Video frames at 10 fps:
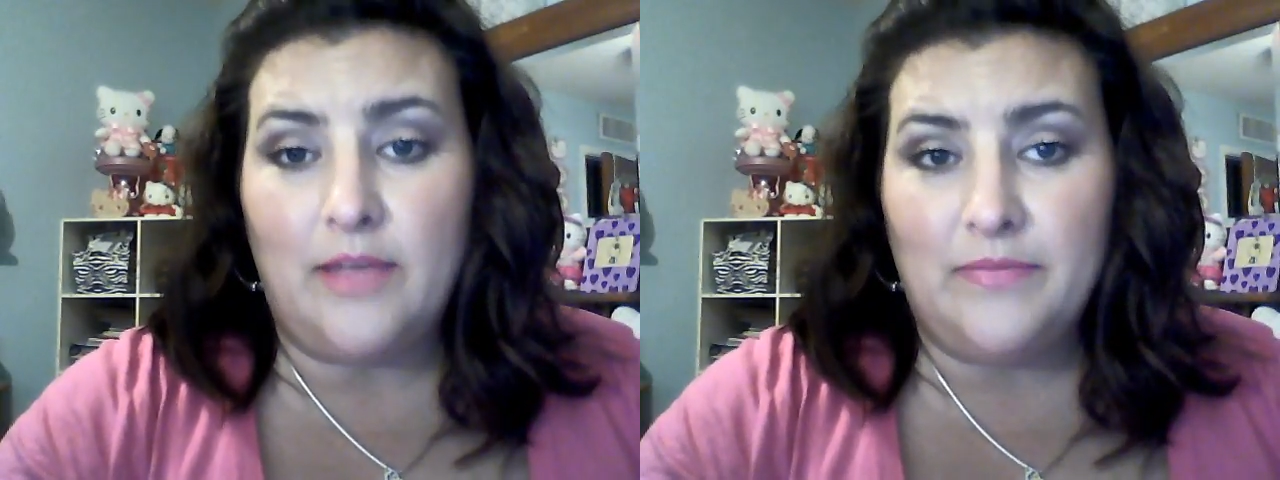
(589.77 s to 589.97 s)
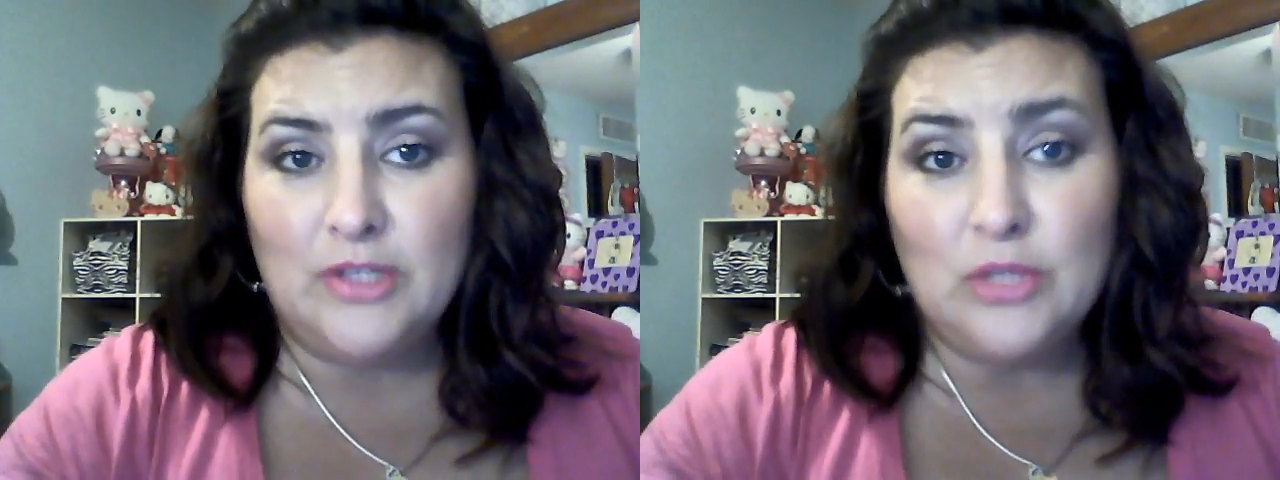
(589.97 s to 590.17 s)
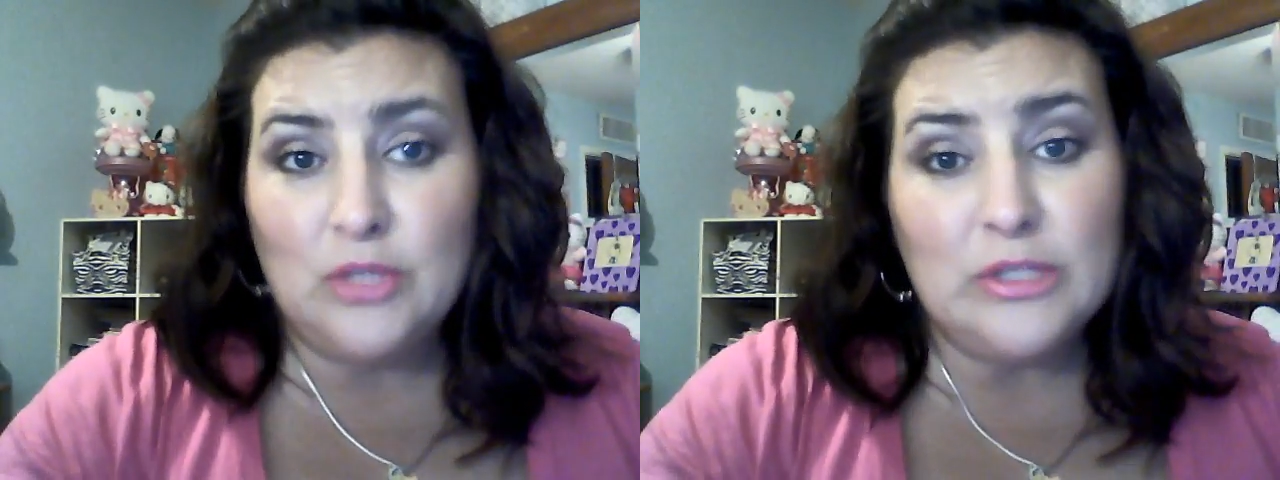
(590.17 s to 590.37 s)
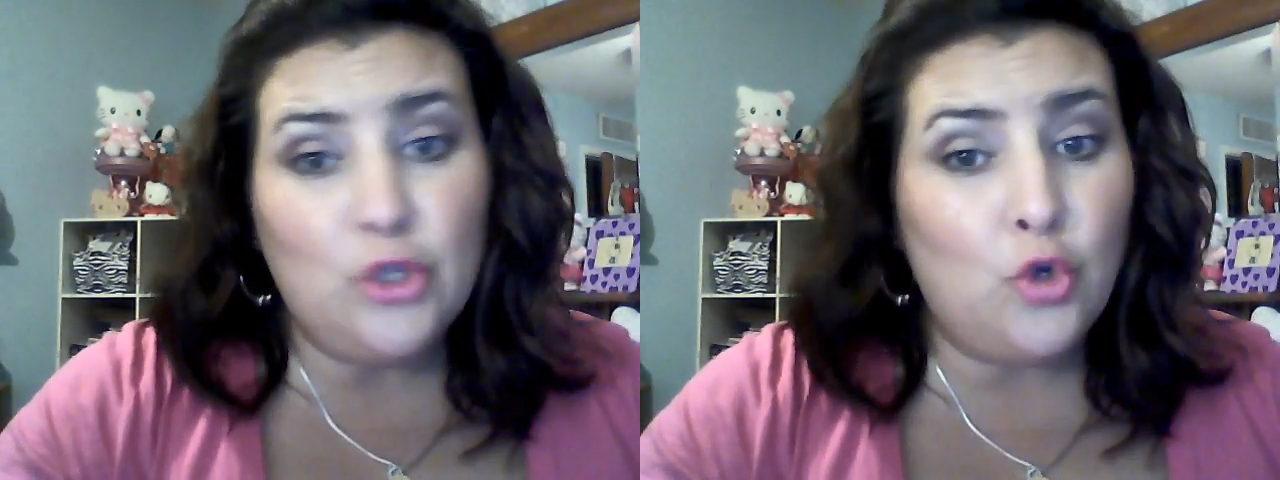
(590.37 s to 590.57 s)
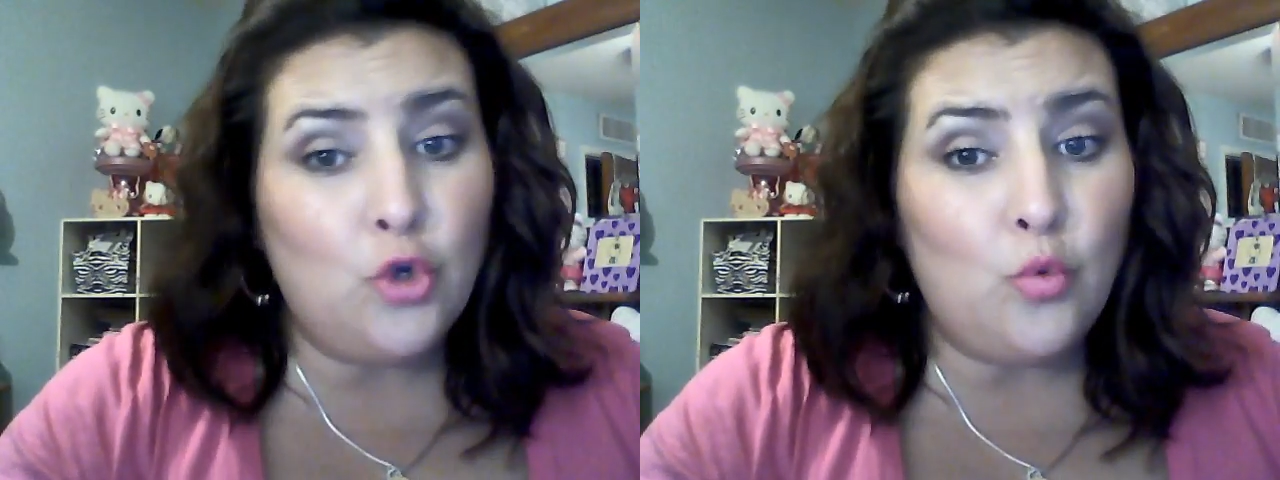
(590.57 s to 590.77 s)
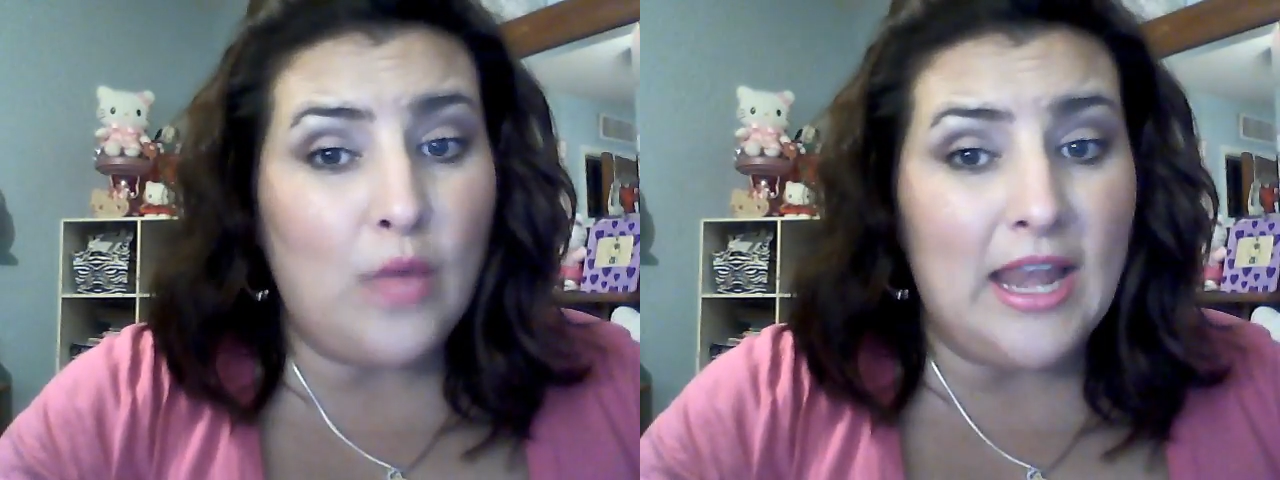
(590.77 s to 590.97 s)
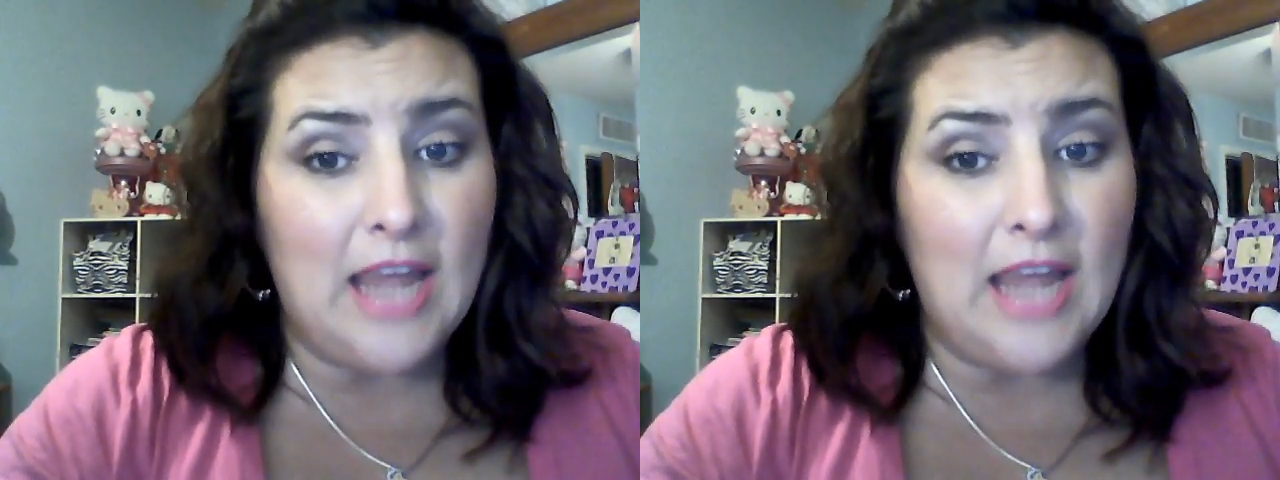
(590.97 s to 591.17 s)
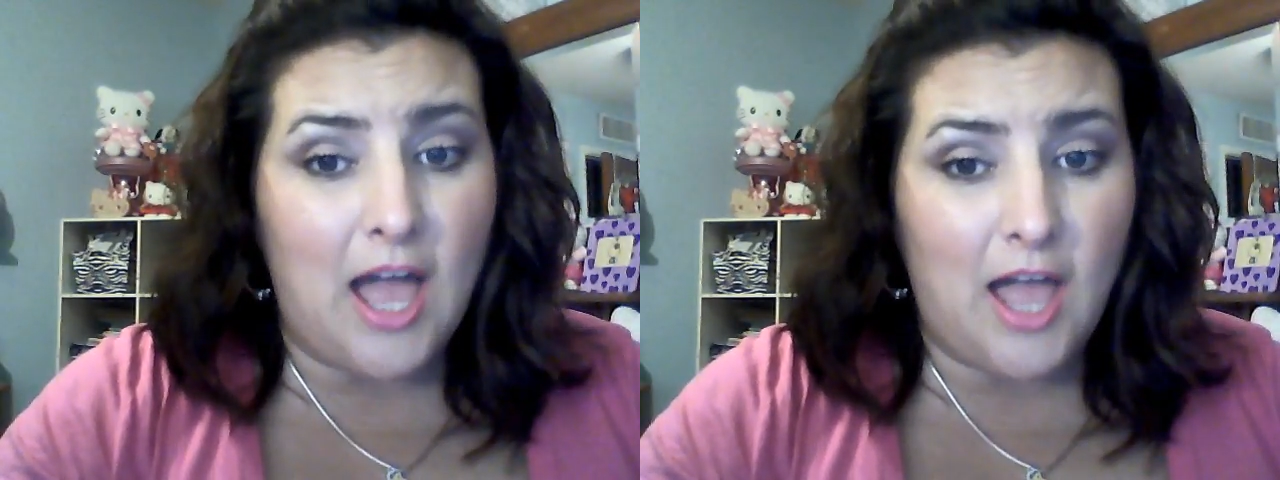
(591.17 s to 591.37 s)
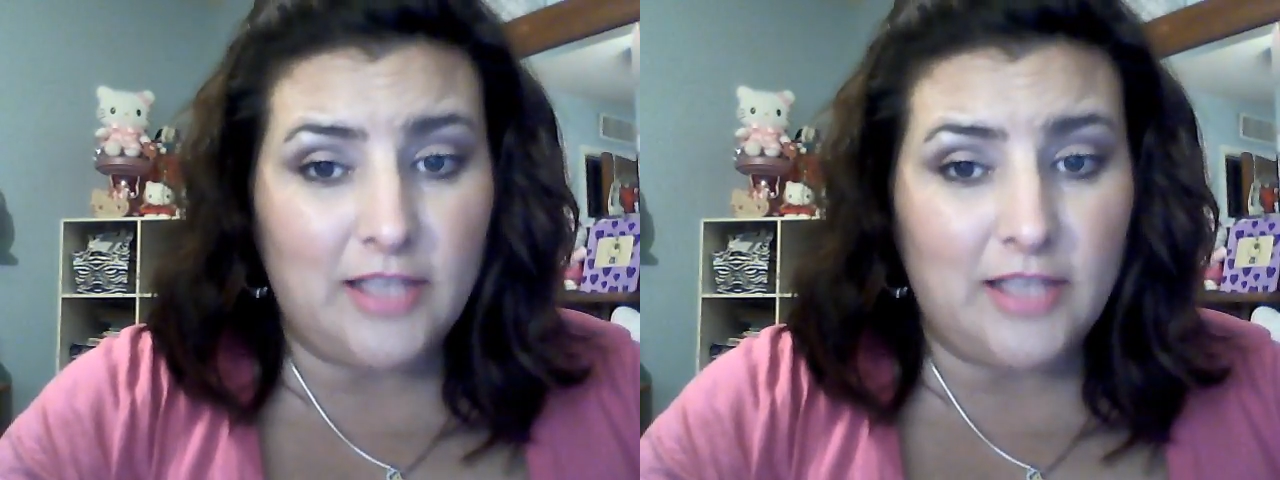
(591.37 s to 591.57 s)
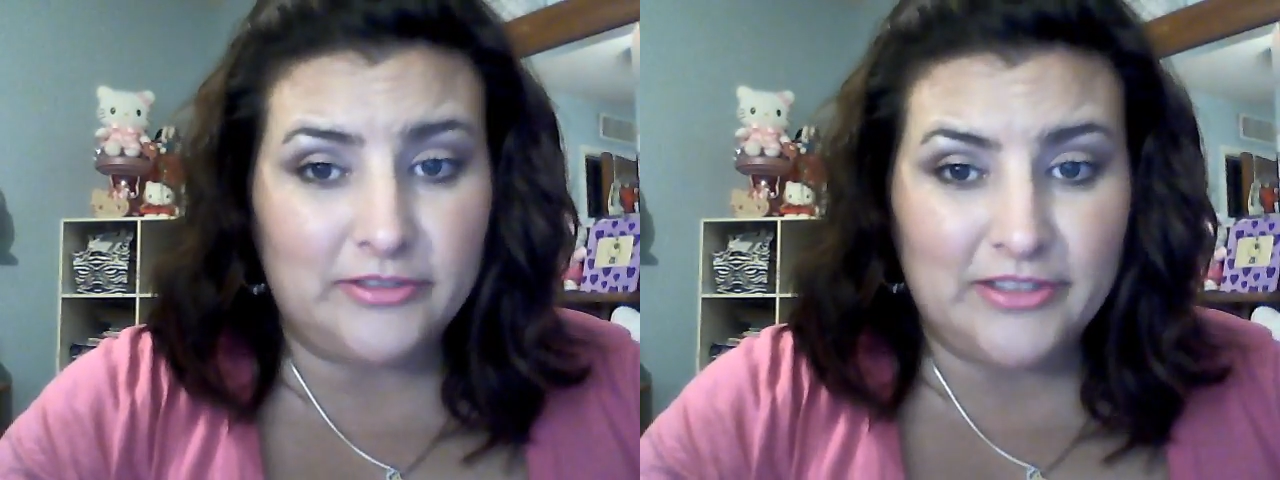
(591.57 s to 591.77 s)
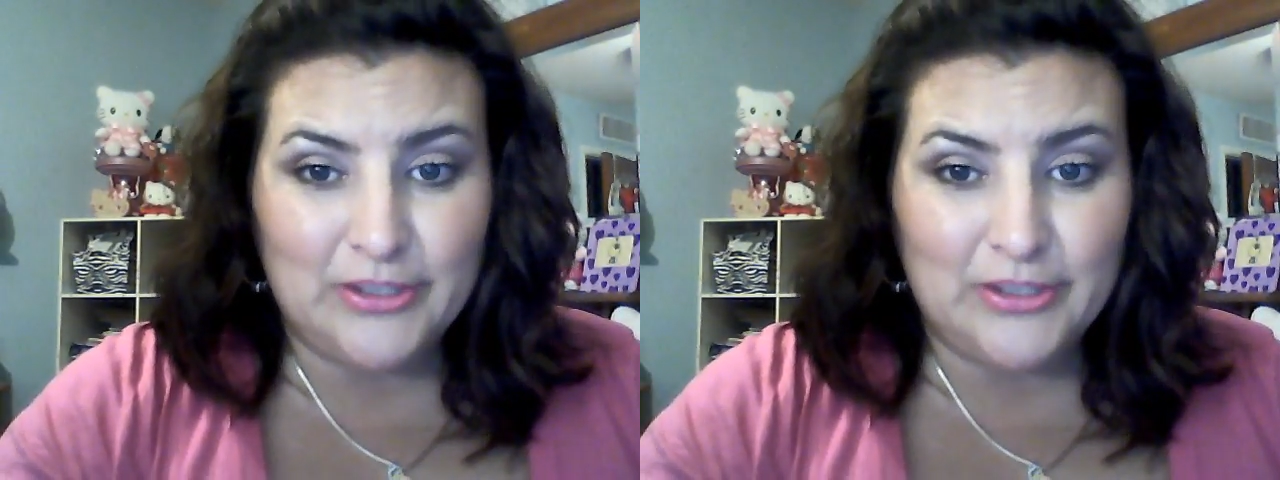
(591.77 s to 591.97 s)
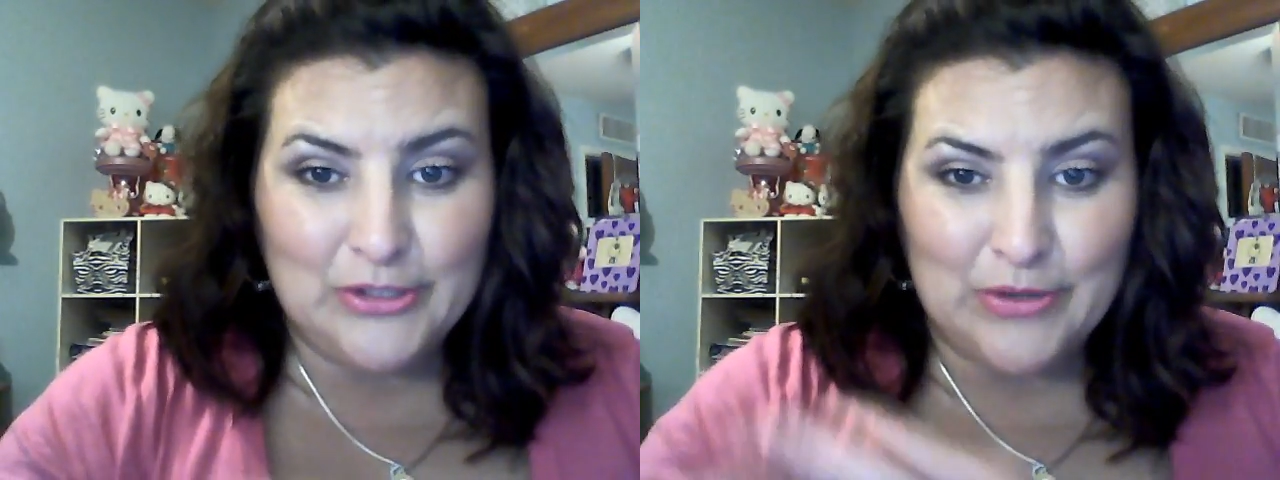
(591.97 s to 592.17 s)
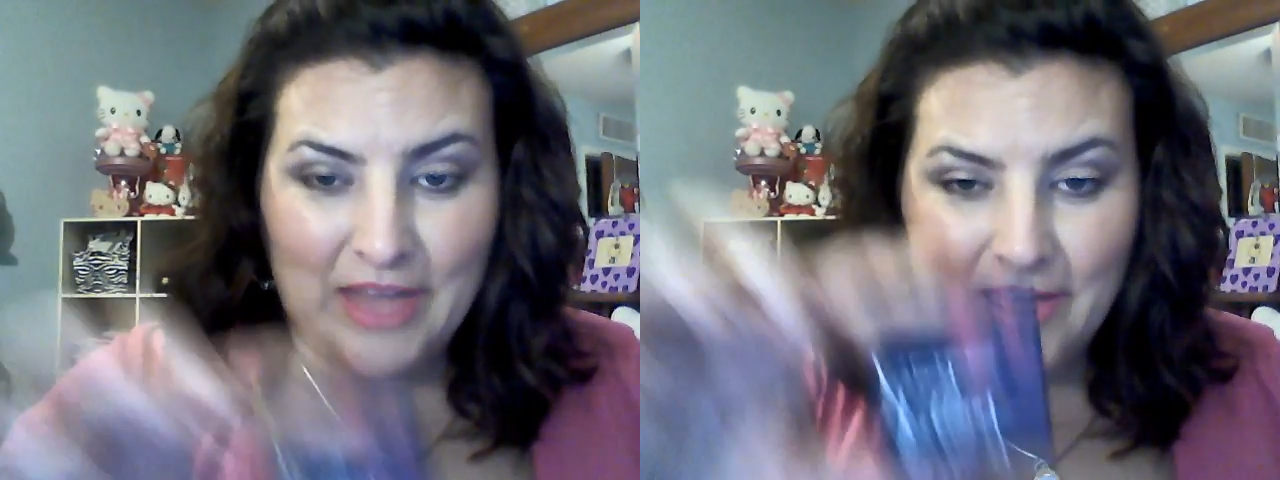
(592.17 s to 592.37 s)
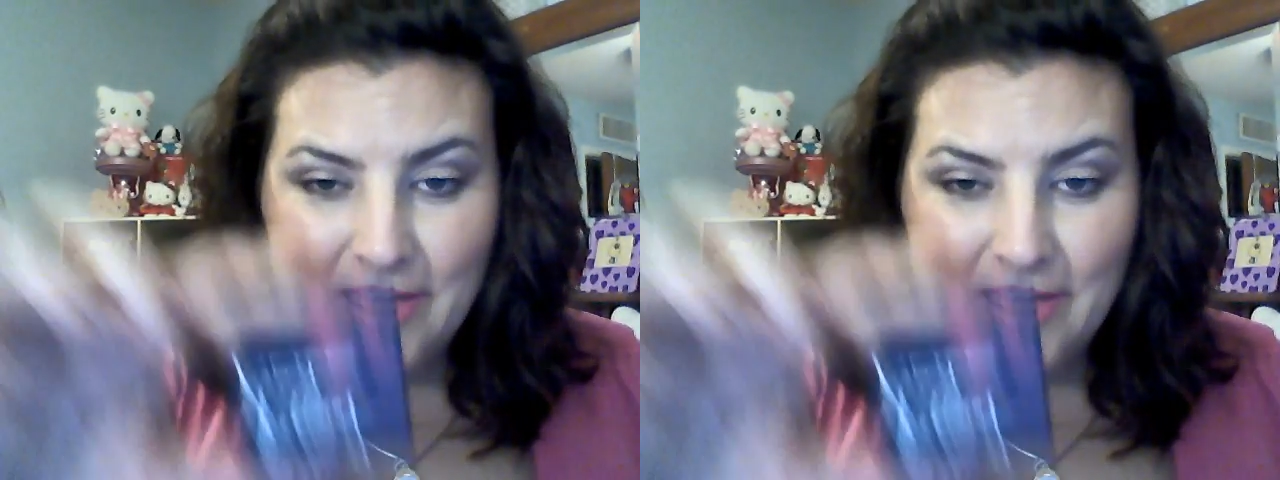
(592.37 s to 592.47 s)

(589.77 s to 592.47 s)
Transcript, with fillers: She was Cuella. So yeah,